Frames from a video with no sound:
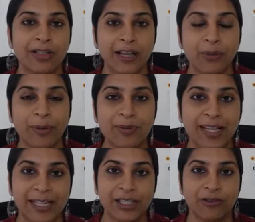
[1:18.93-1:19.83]
like
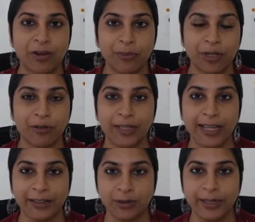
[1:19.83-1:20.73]
websites from,
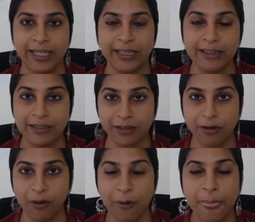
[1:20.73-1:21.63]
like 20 years ago.